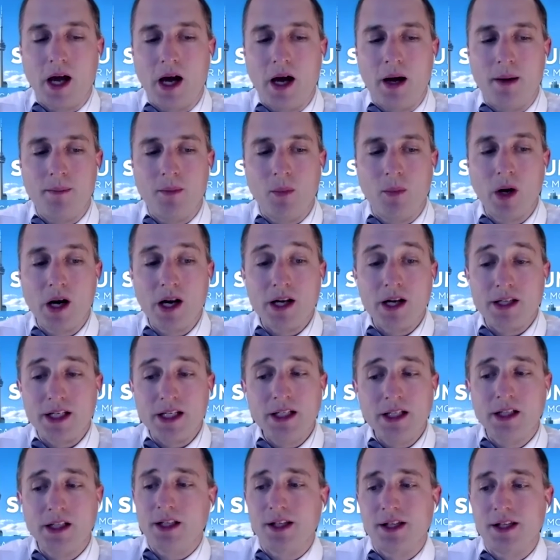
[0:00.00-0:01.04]
What I
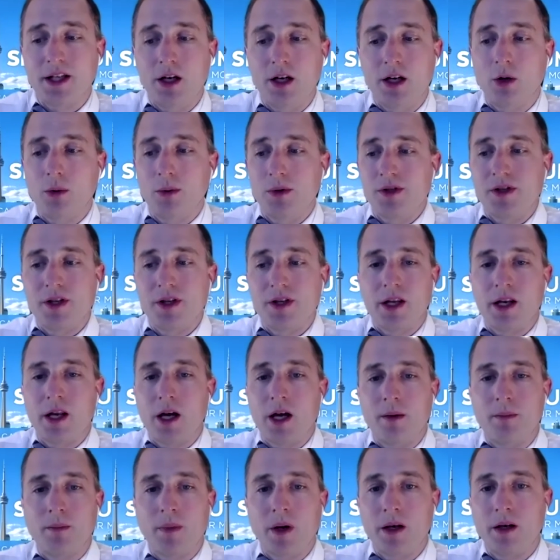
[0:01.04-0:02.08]
didn't consider was the
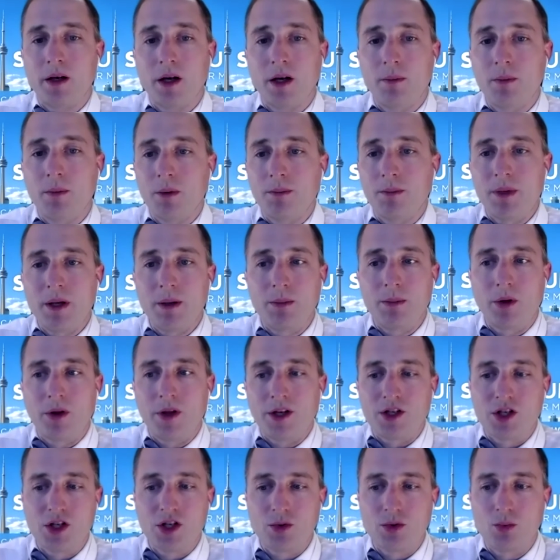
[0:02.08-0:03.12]
number of people
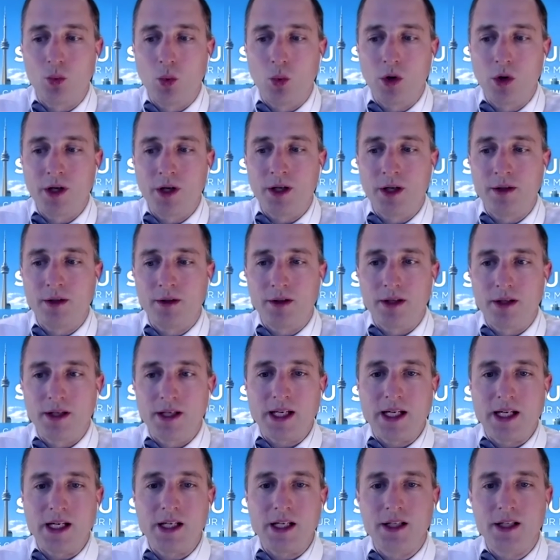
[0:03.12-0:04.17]
that just wouldn't
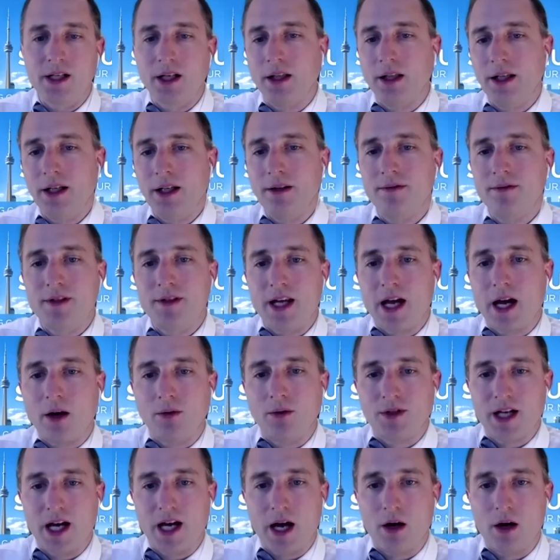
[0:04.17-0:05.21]
need to live
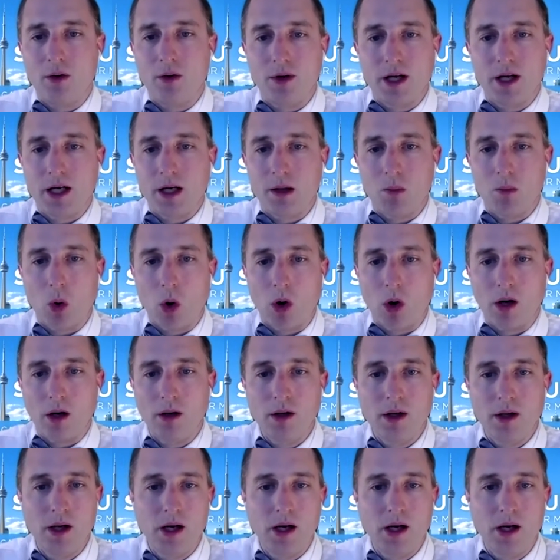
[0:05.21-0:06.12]
downtown anymore,